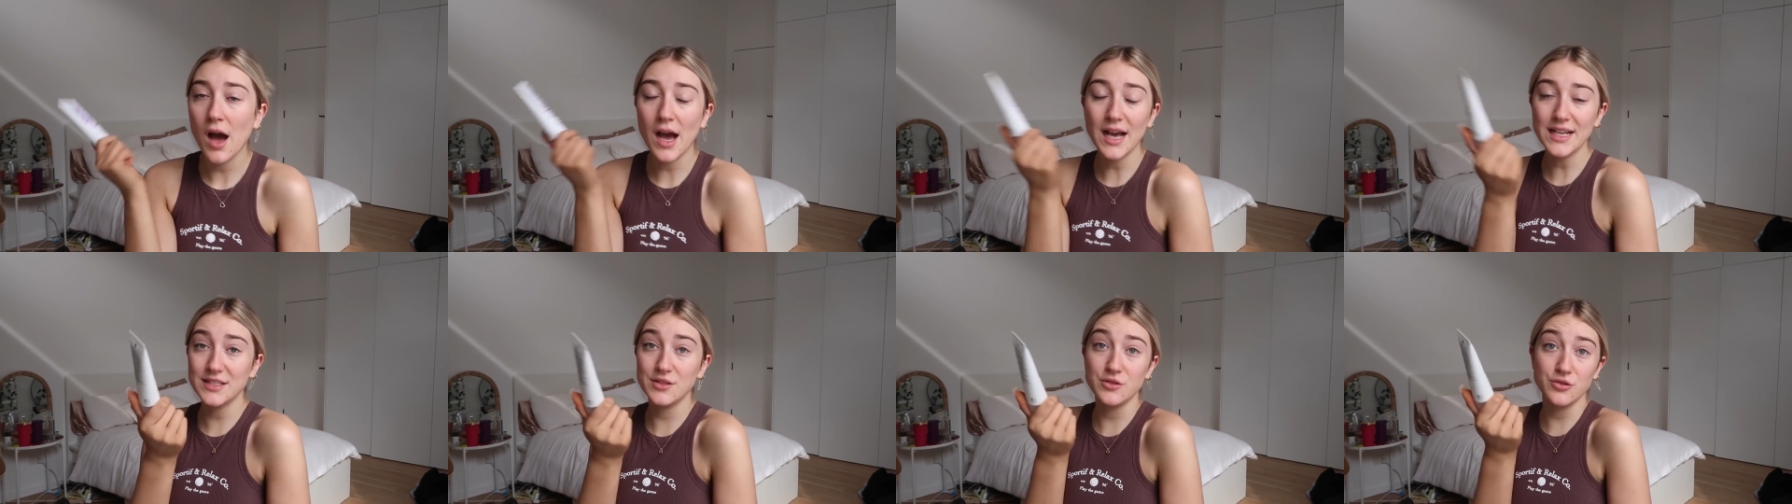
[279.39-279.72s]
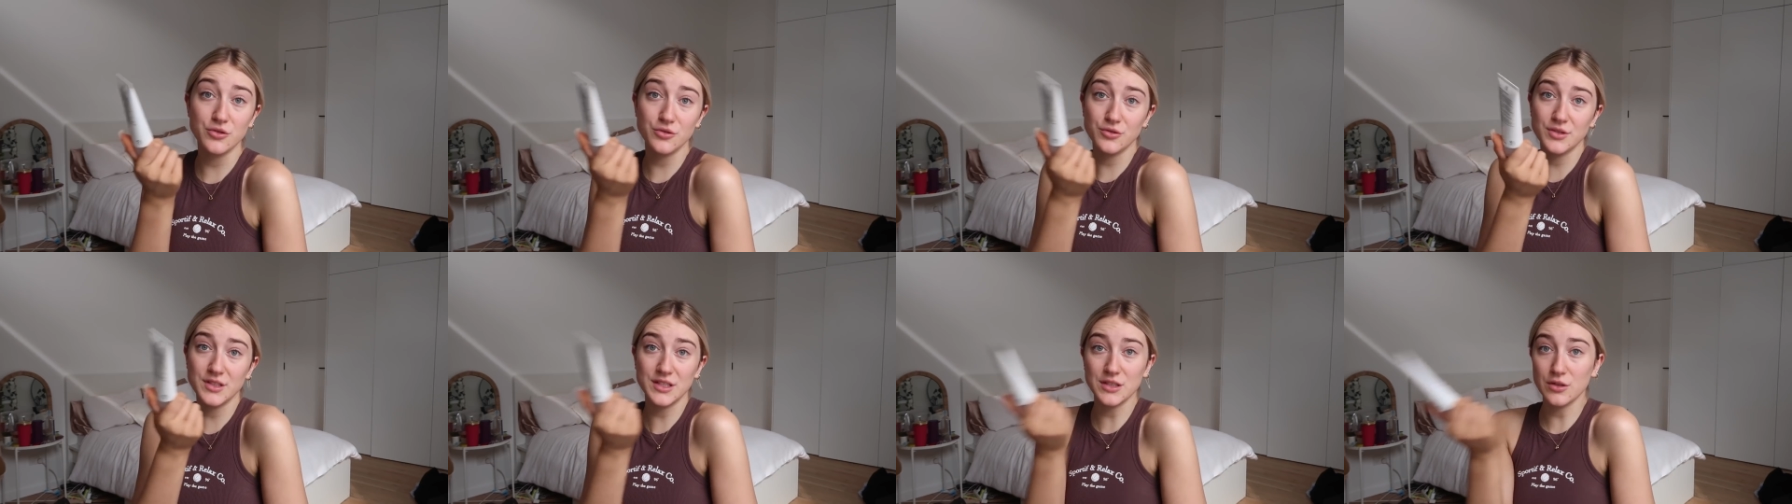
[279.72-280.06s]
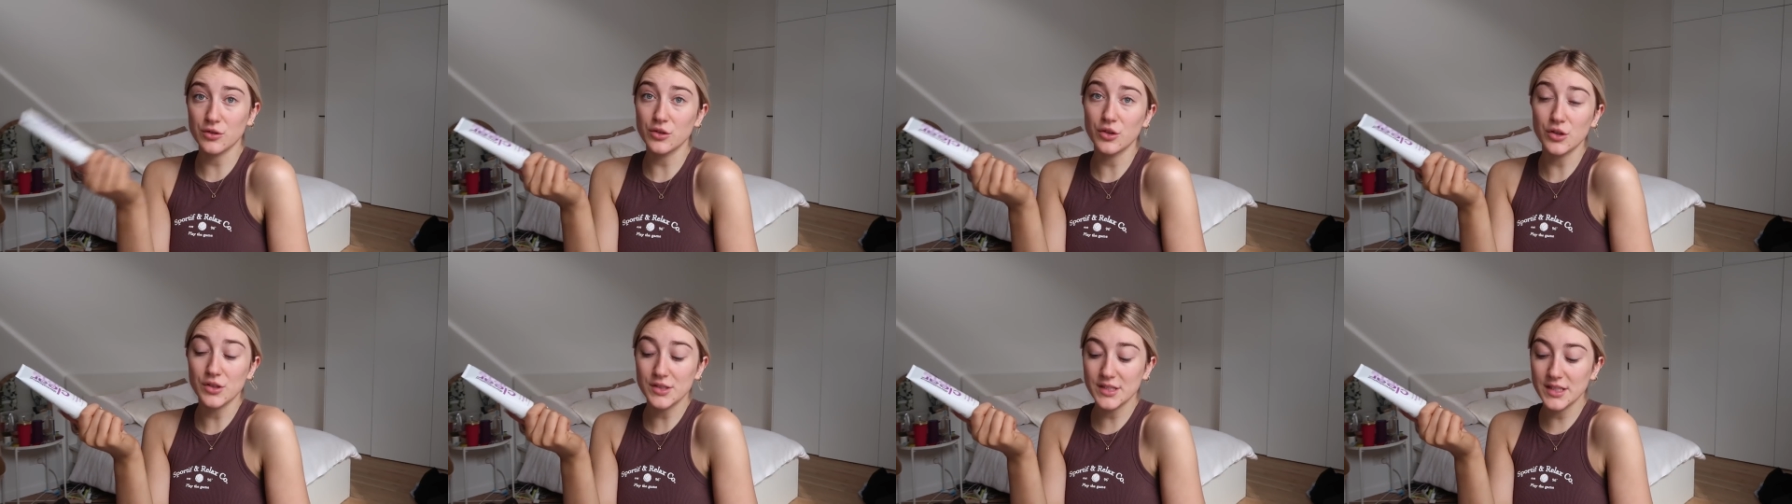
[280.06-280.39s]
I do
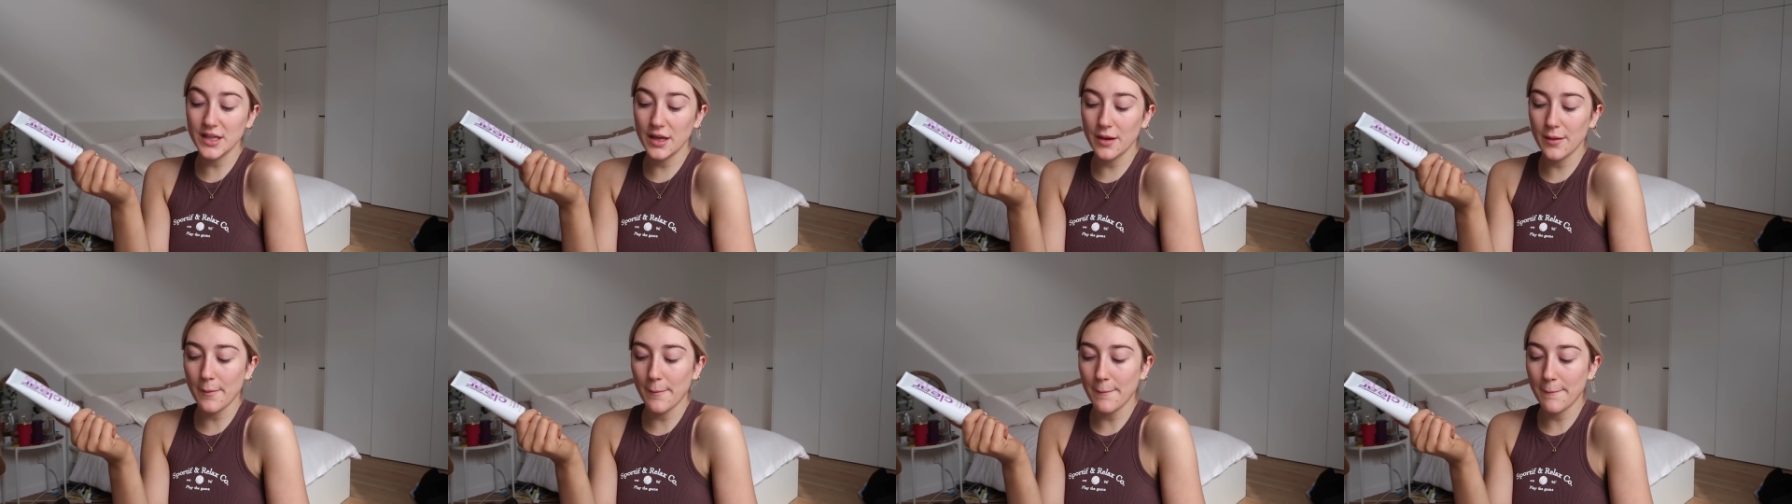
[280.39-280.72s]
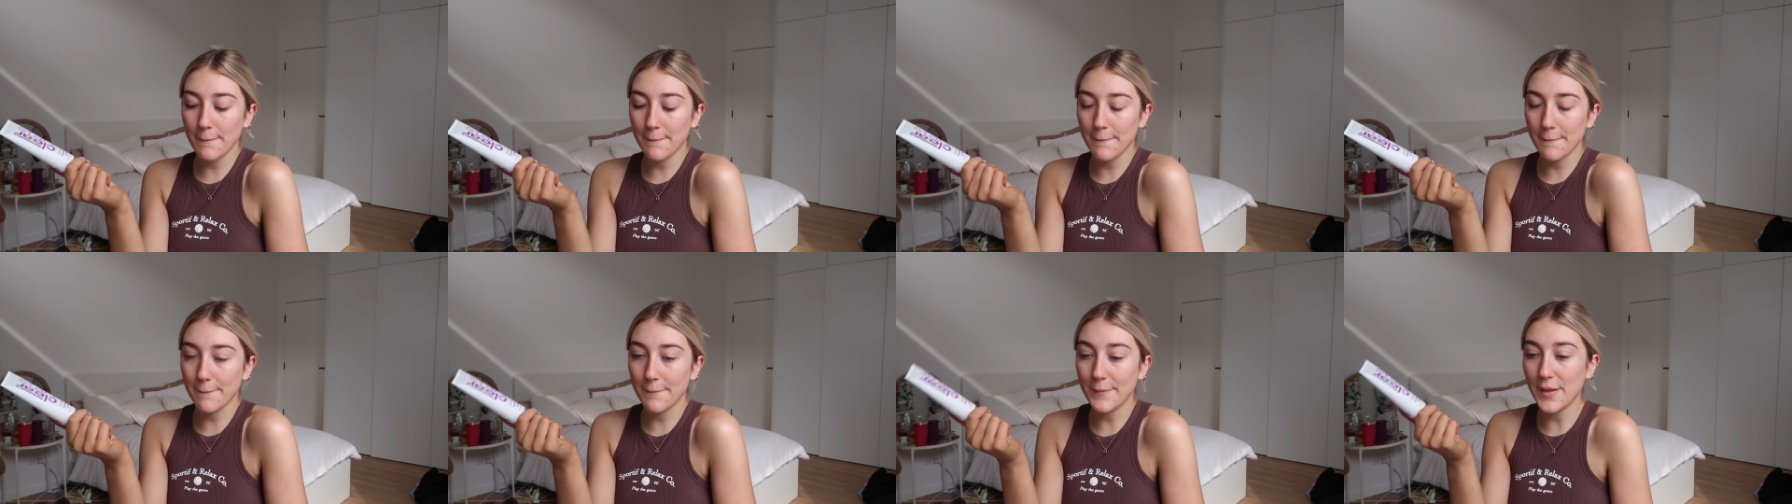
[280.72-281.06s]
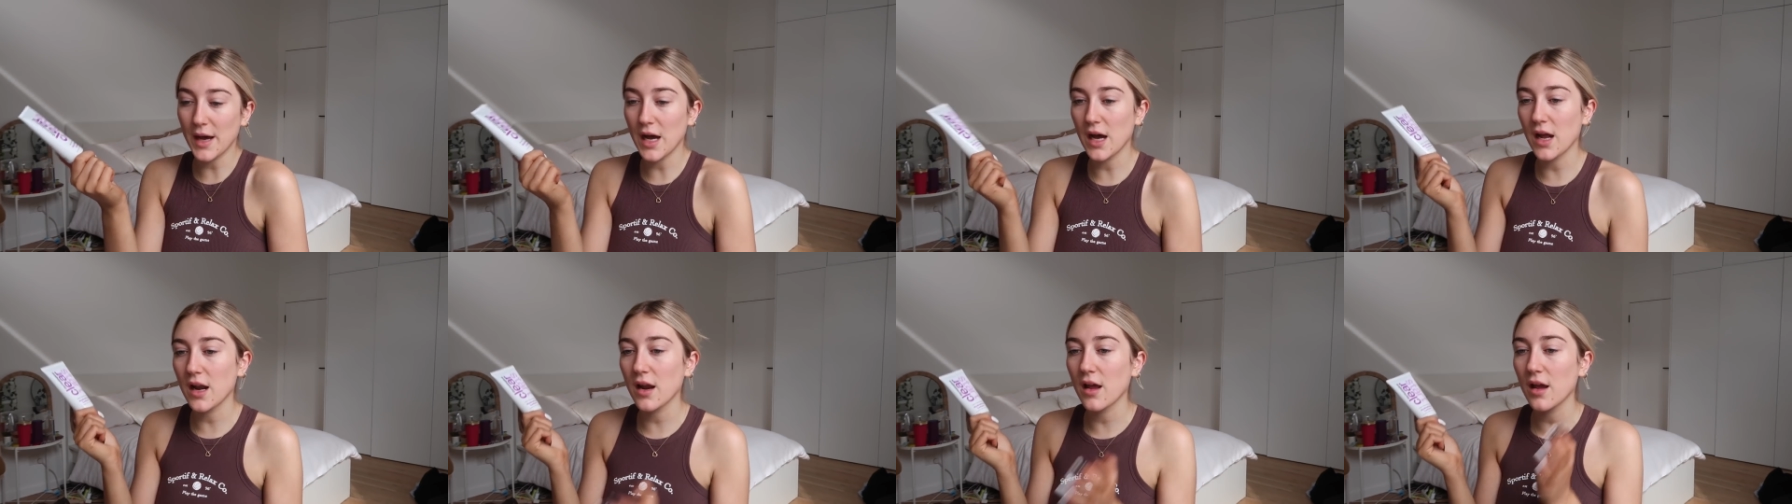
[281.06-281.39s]
still use it,
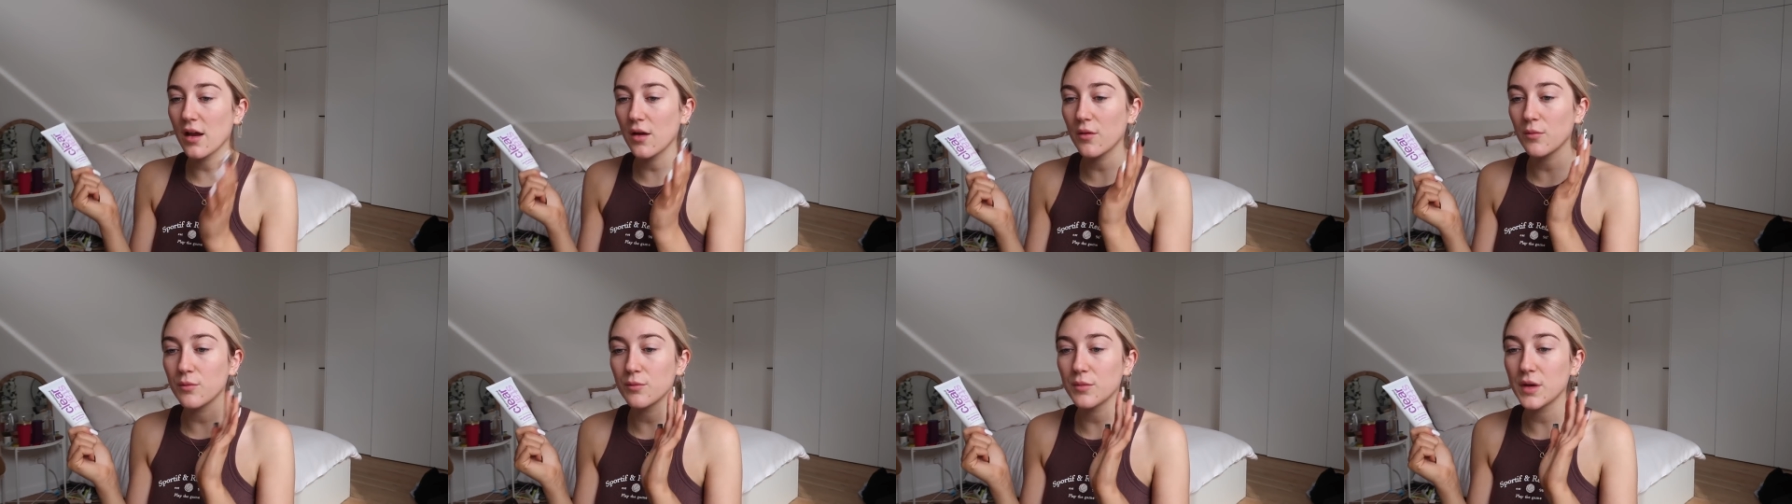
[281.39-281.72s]
but